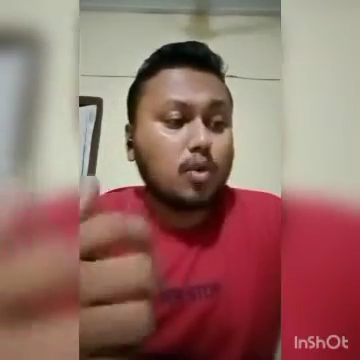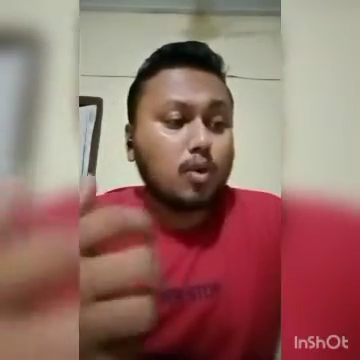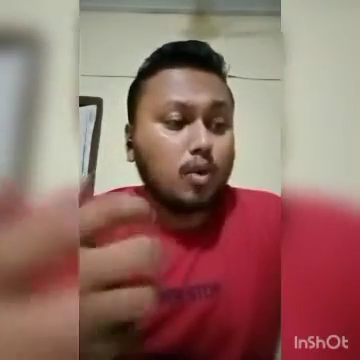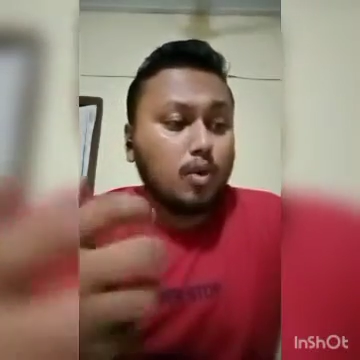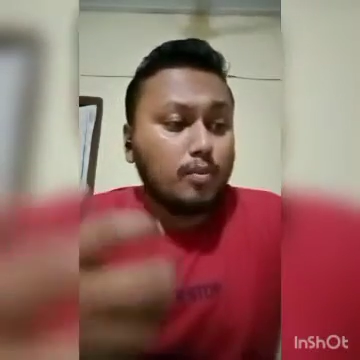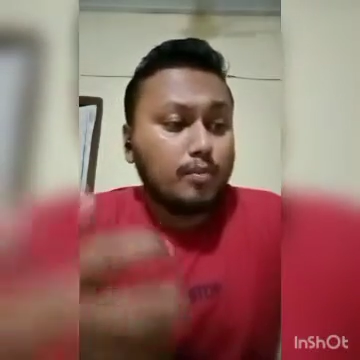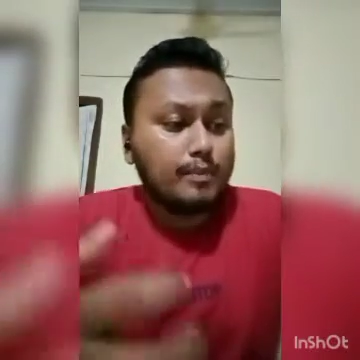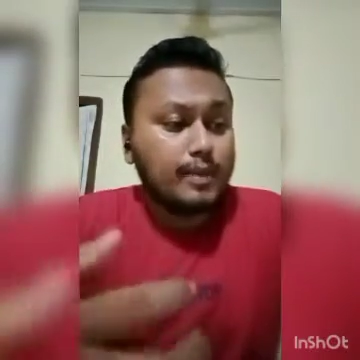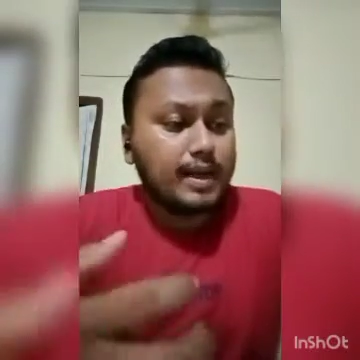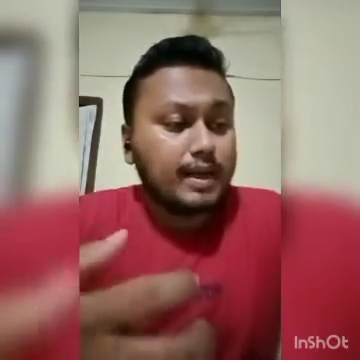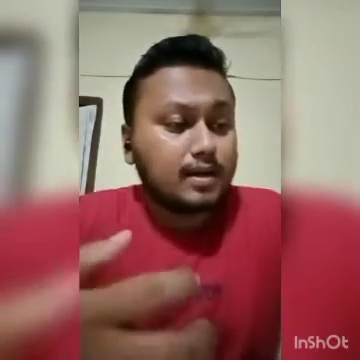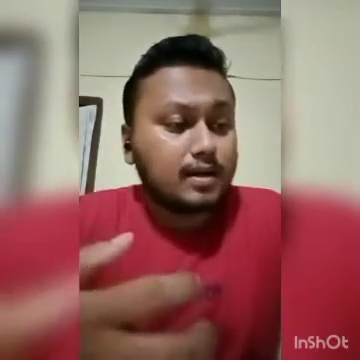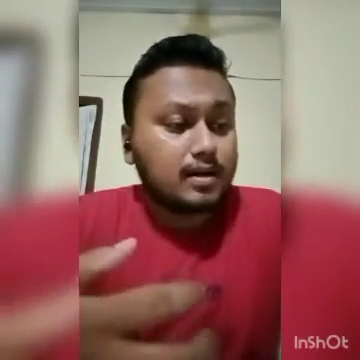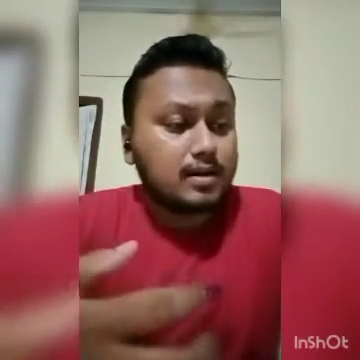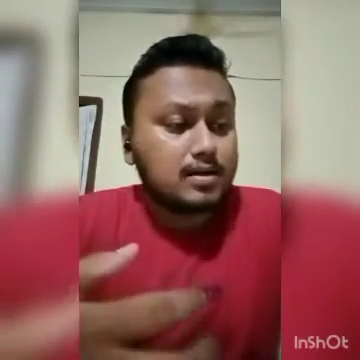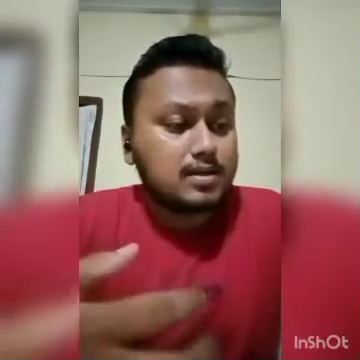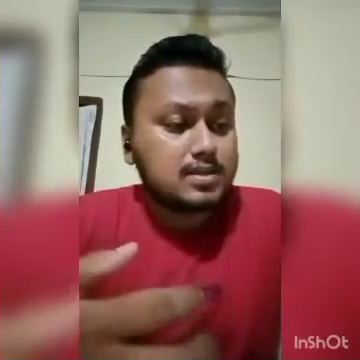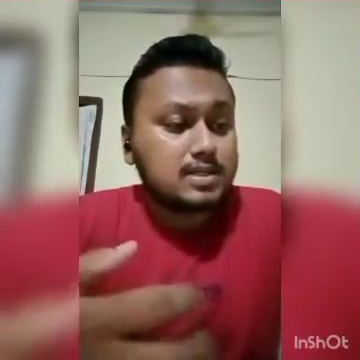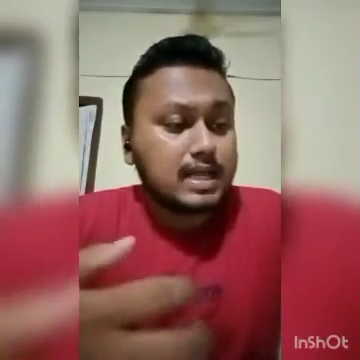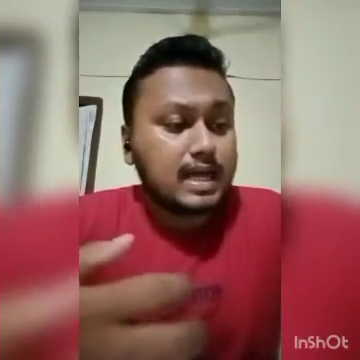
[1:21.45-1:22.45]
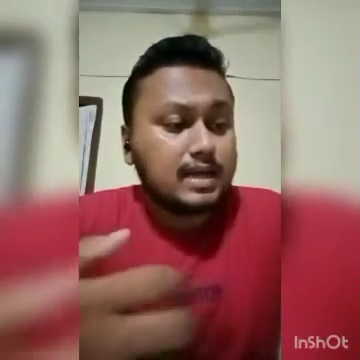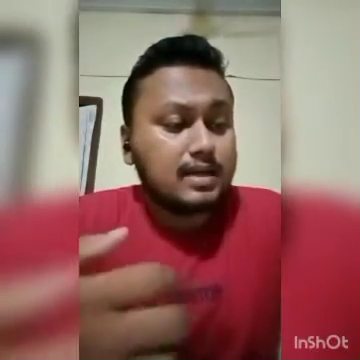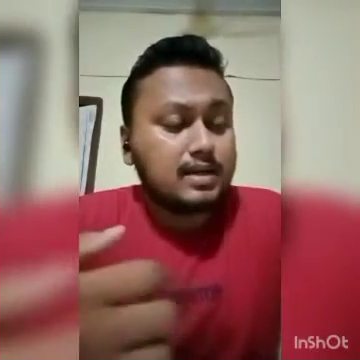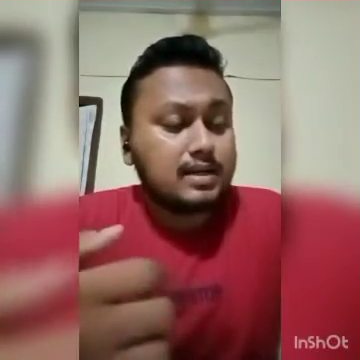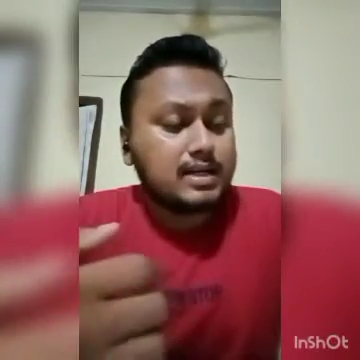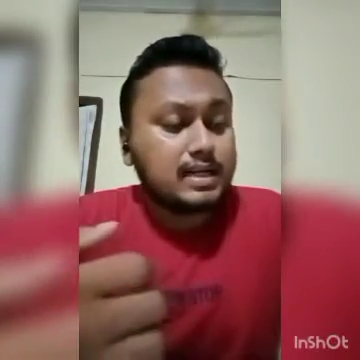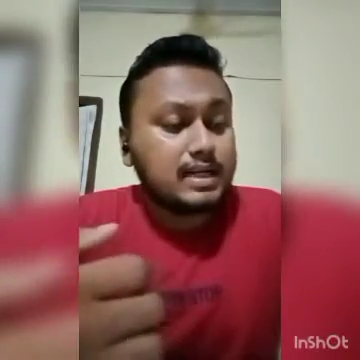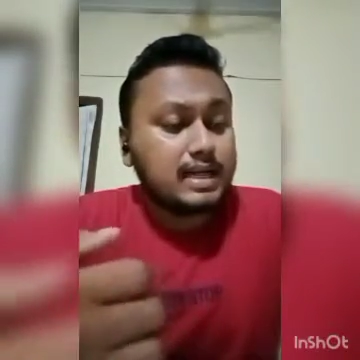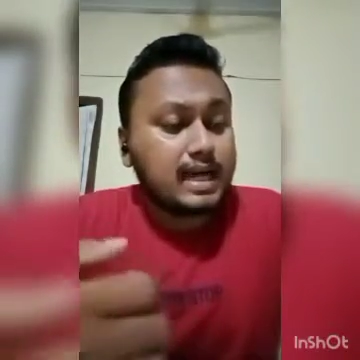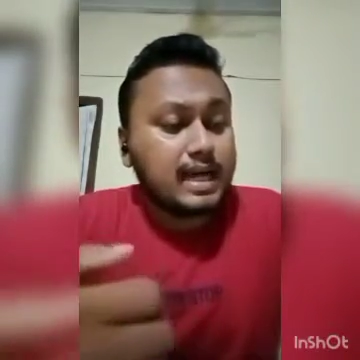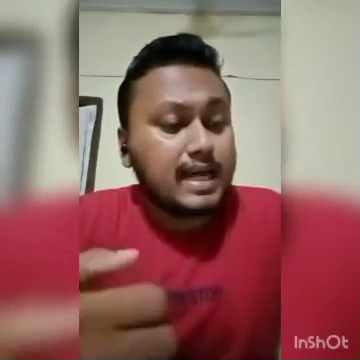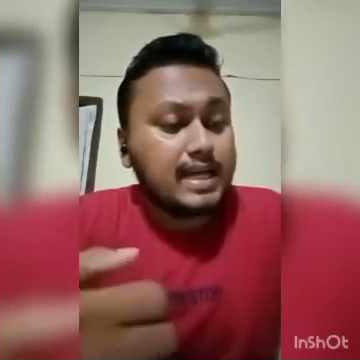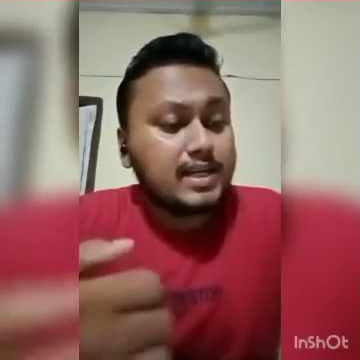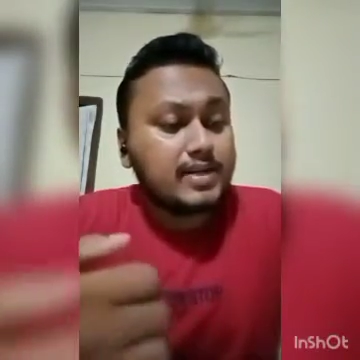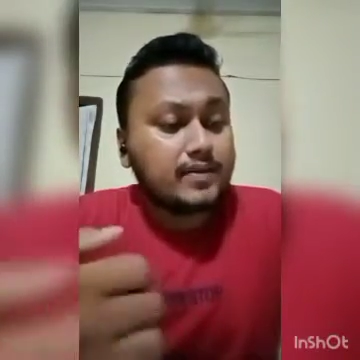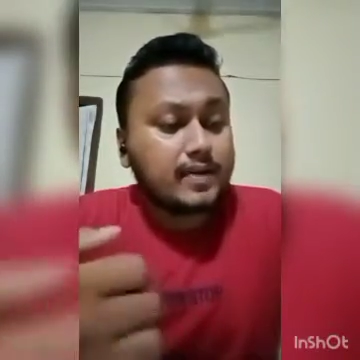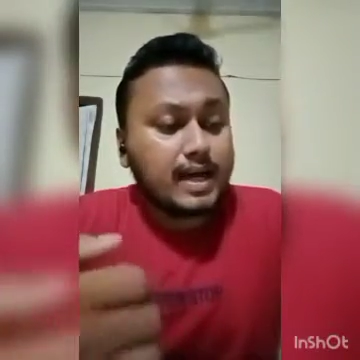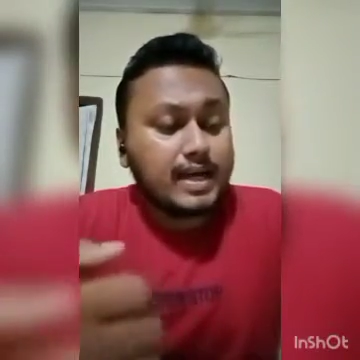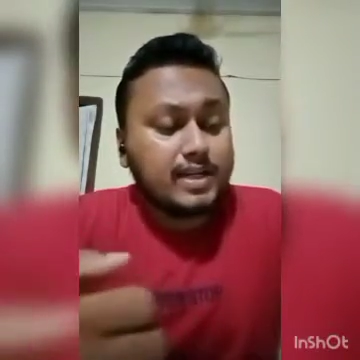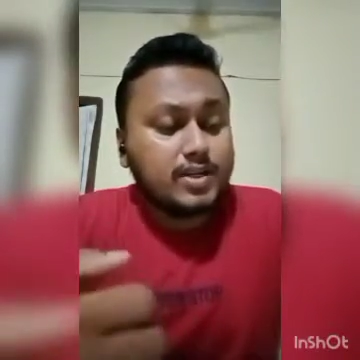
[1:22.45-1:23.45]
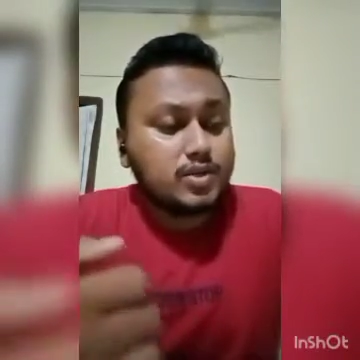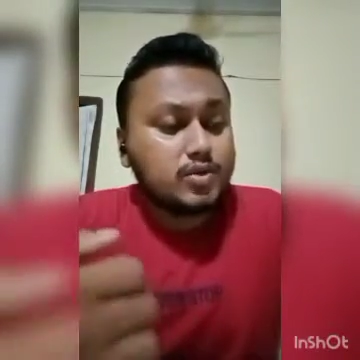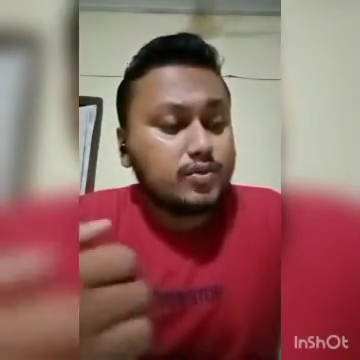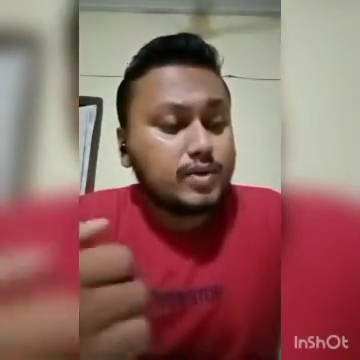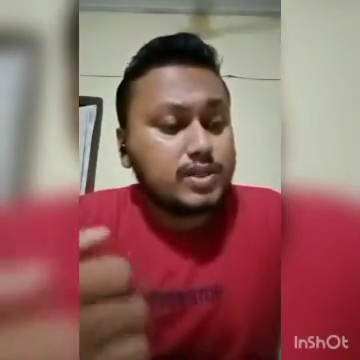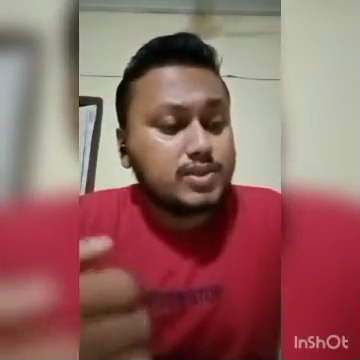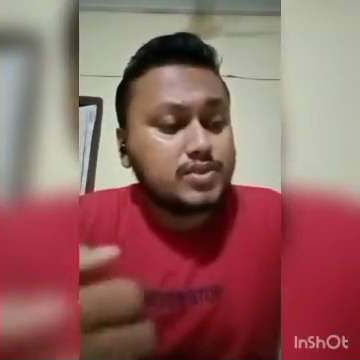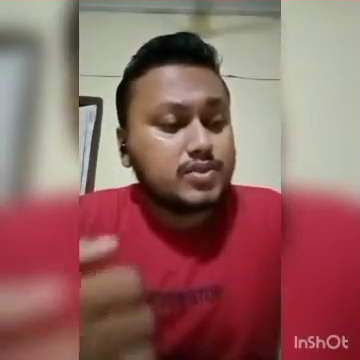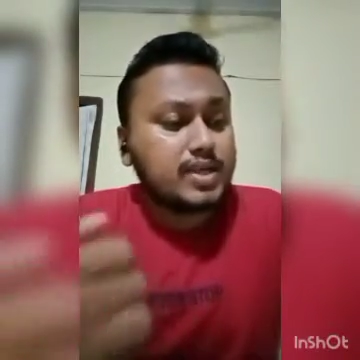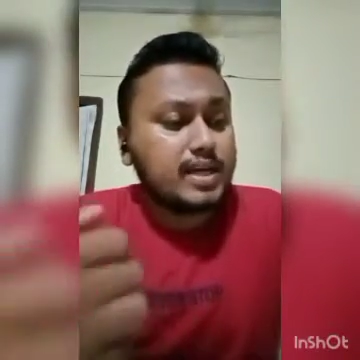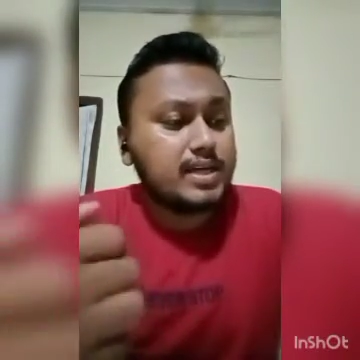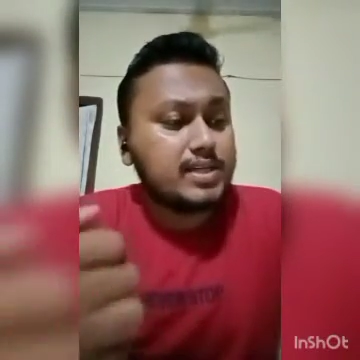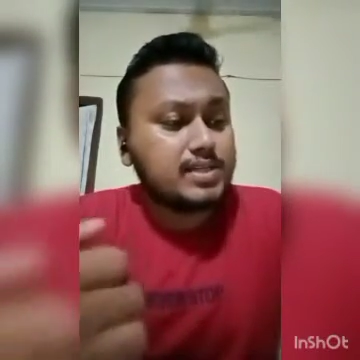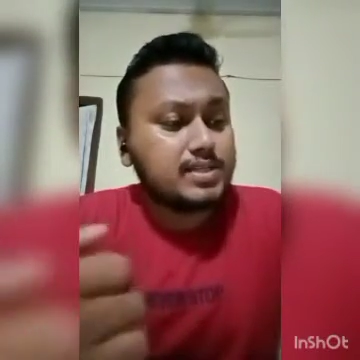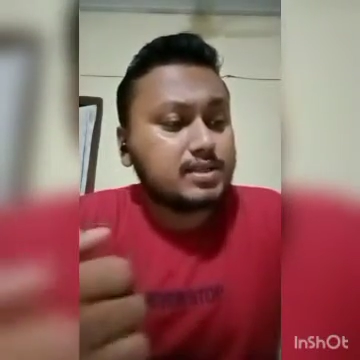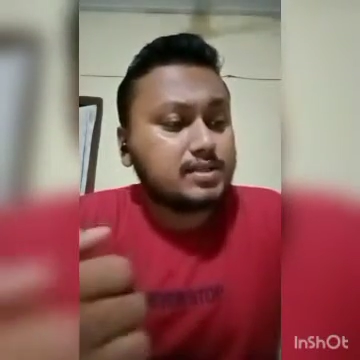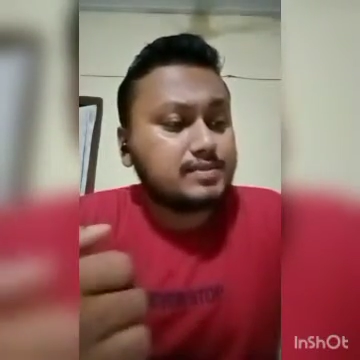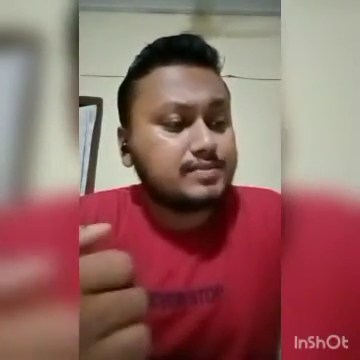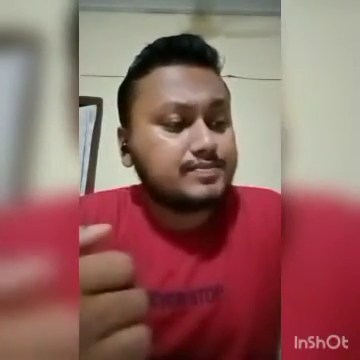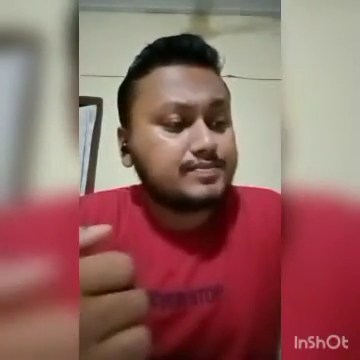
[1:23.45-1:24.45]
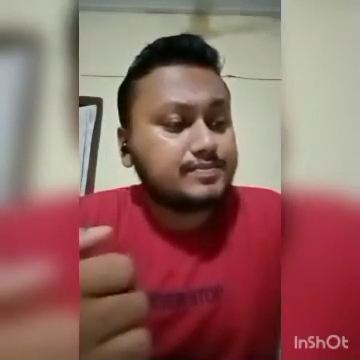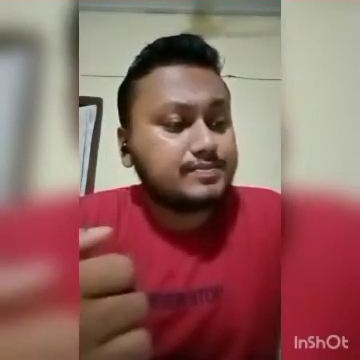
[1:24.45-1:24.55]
homemakers and are denied right to education.